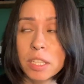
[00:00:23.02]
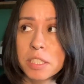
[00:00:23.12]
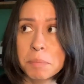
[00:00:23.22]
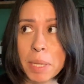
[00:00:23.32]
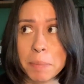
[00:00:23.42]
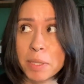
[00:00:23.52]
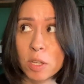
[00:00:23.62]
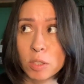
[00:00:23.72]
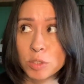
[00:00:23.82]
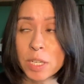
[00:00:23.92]
baby
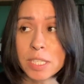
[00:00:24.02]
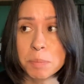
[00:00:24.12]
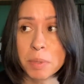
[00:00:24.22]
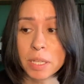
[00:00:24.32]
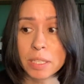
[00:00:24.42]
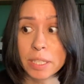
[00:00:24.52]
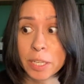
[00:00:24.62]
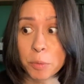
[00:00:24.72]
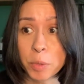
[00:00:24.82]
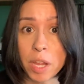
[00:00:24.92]
doll dress, but
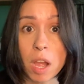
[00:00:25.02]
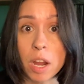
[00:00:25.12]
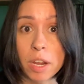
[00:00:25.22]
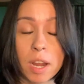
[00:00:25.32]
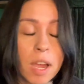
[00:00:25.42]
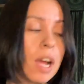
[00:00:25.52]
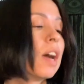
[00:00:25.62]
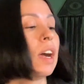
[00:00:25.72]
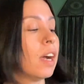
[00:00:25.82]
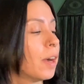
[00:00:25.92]
here we are.
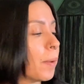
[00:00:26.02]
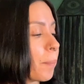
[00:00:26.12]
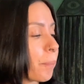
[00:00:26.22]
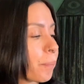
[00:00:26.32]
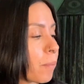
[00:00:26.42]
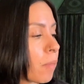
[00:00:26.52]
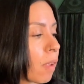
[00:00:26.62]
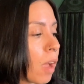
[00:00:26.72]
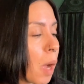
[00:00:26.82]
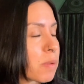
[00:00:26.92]
Um,
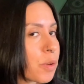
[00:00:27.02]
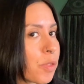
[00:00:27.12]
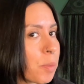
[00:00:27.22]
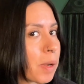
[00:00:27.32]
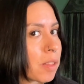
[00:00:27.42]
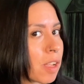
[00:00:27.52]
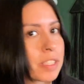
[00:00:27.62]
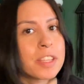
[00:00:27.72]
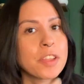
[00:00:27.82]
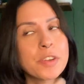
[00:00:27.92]
I was going through my
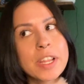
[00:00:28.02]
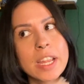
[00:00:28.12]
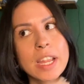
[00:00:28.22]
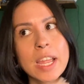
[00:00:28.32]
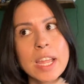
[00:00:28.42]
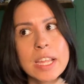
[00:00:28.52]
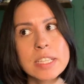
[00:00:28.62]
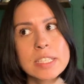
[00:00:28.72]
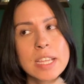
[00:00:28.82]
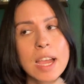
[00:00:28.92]
closet the other day
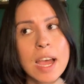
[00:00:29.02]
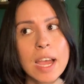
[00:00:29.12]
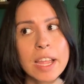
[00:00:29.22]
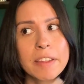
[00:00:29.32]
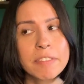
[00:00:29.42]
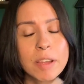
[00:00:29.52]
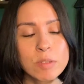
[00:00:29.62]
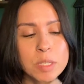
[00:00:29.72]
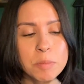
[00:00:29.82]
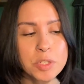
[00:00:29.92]
and I found
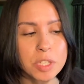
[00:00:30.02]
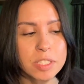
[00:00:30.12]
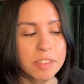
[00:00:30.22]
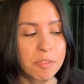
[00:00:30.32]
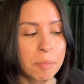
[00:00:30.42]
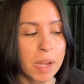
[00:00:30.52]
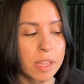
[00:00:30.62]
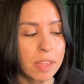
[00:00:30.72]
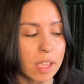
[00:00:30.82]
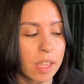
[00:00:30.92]
some shirts of
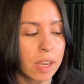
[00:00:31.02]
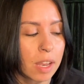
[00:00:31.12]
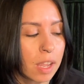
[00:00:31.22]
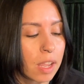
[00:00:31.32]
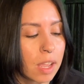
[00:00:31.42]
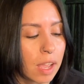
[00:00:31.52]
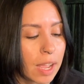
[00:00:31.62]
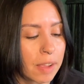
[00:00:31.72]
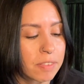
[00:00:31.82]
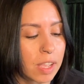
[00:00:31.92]
mine that
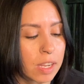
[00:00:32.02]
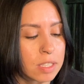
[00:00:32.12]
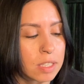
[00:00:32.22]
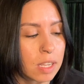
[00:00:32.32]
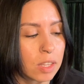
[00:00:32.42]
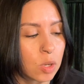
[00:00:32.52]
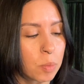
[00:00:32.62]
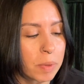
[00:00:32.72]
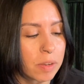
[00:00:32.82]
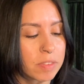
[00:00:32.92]
have gotten a little
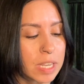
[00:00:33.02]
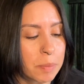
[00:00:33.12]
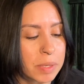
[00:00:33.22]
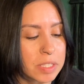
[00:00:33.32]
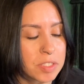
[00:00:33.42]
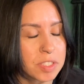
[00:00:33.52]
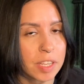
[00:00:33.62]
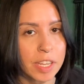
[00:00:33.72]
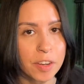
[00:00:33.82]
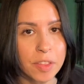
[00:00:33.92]
bit of damage
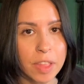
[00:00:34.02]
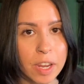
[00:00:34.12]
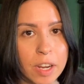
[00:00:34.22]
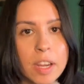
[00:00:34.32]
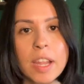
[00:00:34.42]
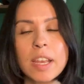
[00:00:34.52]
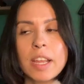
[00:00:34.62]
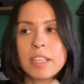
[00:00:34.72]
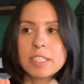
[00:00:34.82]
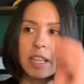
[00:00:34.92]
here and there, and I
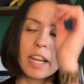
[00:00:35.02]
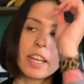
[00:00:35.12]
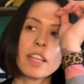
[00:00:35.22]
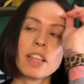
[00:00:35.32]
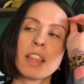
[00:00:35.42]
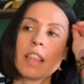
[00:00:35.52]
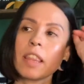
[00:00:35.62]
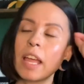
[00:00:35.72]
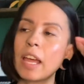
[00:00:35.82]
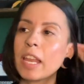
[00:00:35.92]
decided
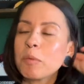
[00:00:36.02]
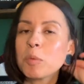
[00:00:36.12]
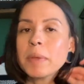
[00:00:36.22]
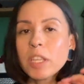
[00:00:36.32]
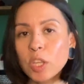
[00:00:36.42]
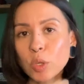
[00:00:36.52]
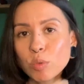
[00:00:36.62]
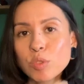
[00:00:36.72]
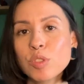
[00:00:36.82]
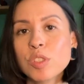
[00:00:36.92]
that it would be cute
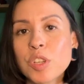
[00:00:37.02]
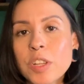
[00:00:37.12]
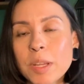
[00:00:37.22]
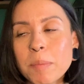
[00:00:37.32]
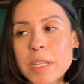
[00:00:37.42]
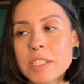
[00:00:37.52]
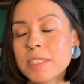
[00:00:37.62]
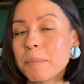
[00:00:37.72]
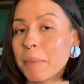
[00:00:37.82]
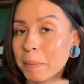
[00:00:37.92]
to turn them into
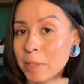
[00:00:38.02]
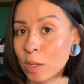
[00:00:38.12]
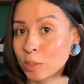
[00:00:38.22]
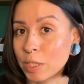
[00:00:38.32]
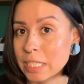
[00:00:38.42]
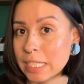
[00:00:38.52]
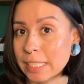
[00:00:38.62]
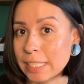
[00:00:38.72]
some baby doll dresses.